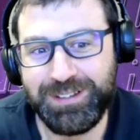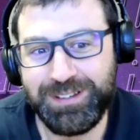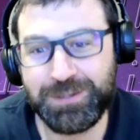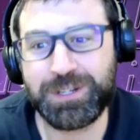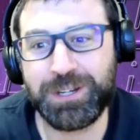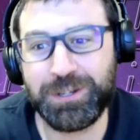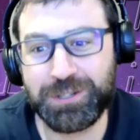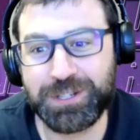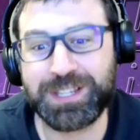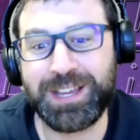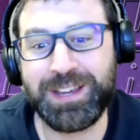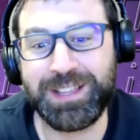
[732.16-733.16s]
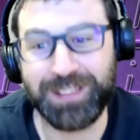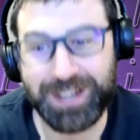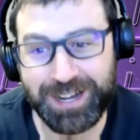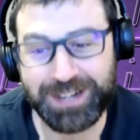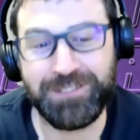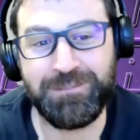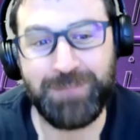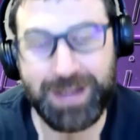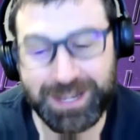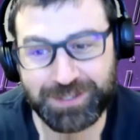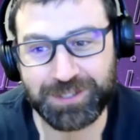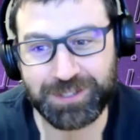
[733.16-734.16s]
who coaches a lot of
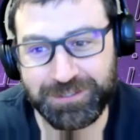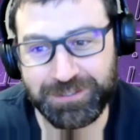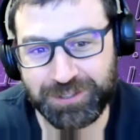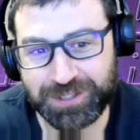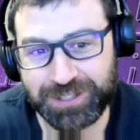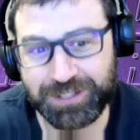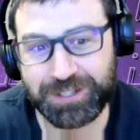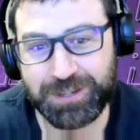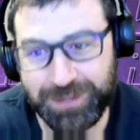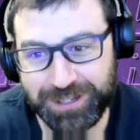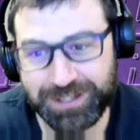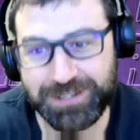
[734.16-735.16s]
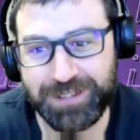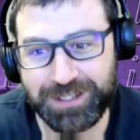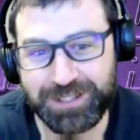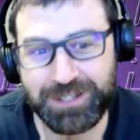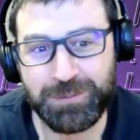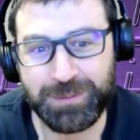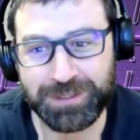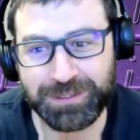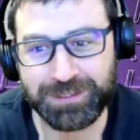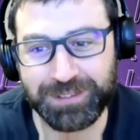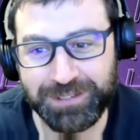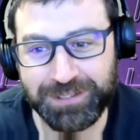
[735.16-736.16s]
Masters lifters that are competitive at the
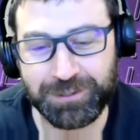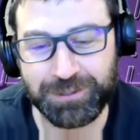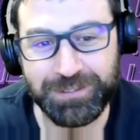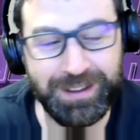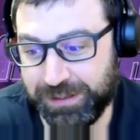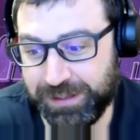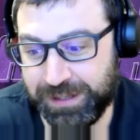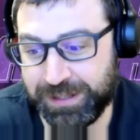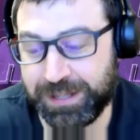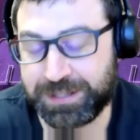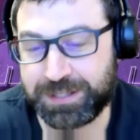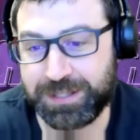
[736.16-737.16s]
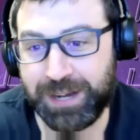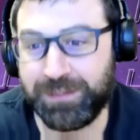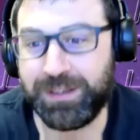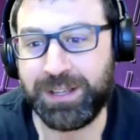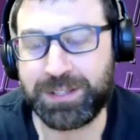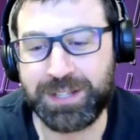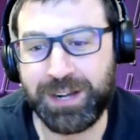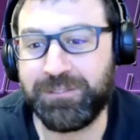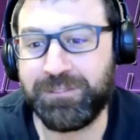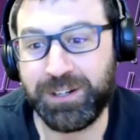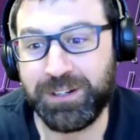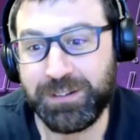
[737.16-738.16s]
Open level, it's not
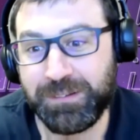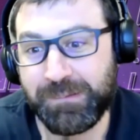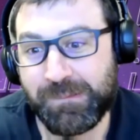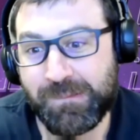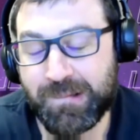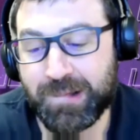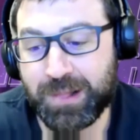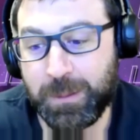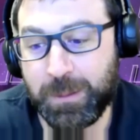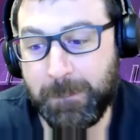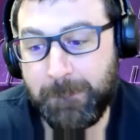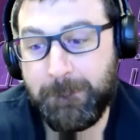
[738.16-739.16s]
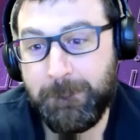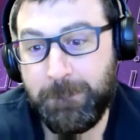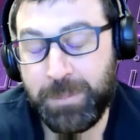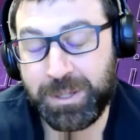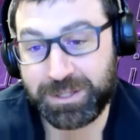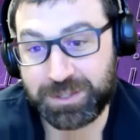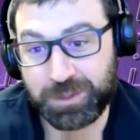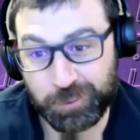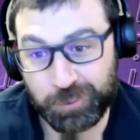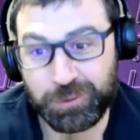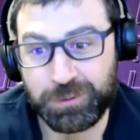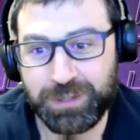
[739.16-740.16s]
fair, but it's the
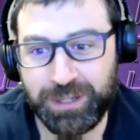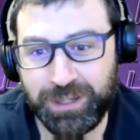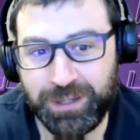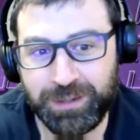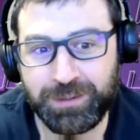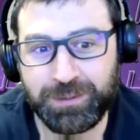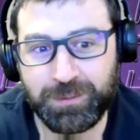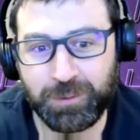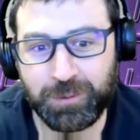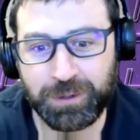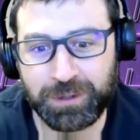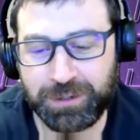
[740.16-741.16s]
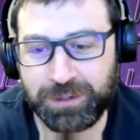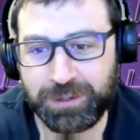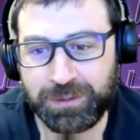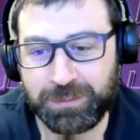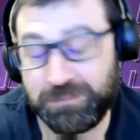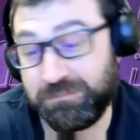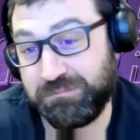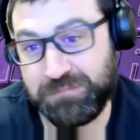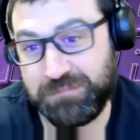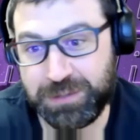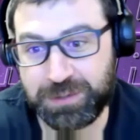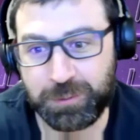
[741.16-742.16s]
rule, and we're going to
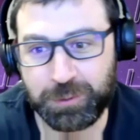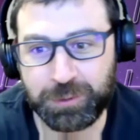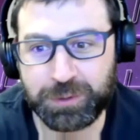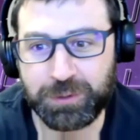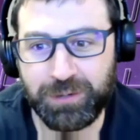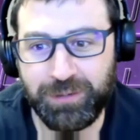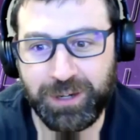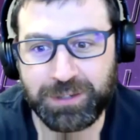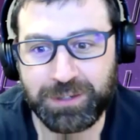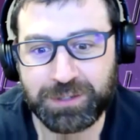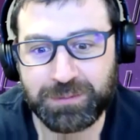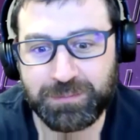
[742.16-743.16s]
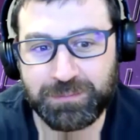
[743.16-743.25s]
use the rule to our advantage.